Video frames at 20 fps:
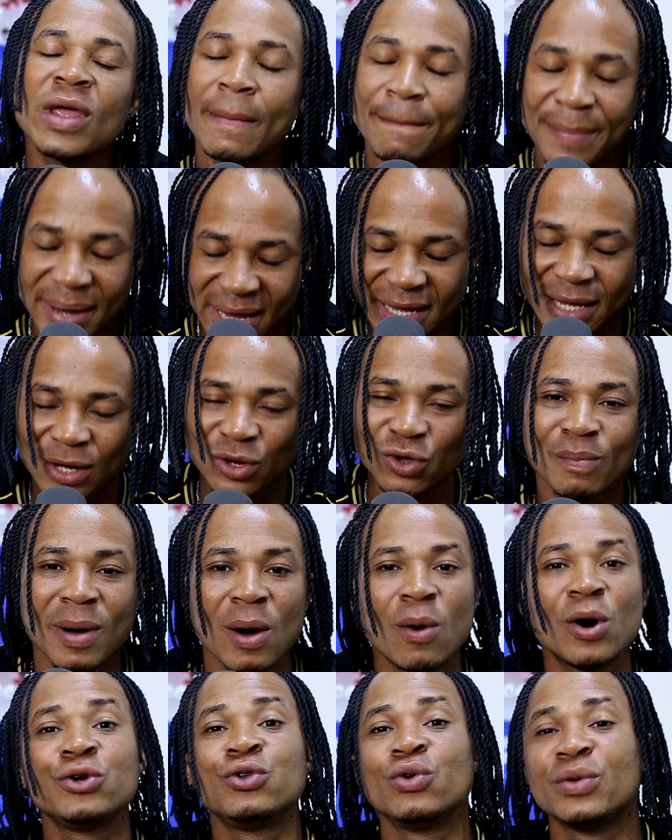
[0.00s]
are begging you. But
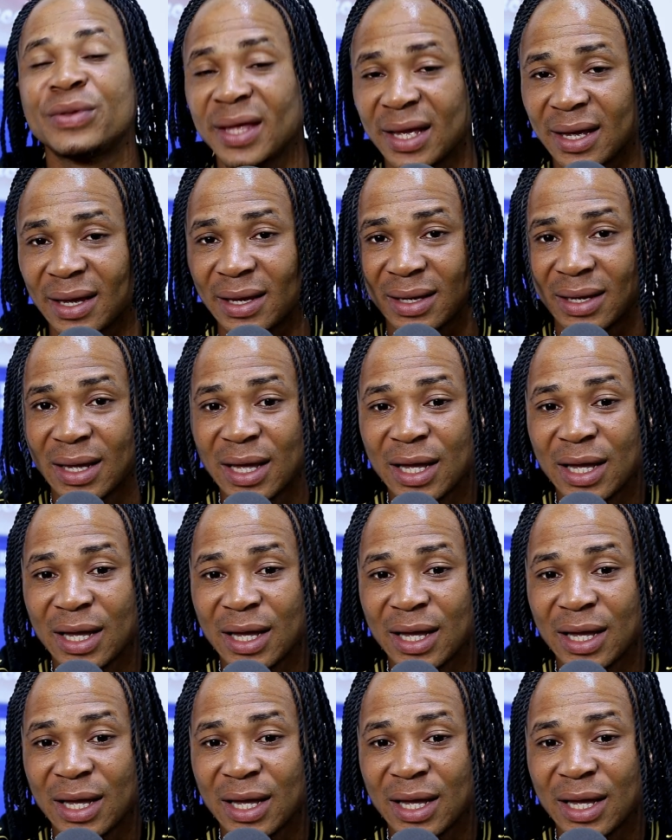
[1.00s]
what do you think?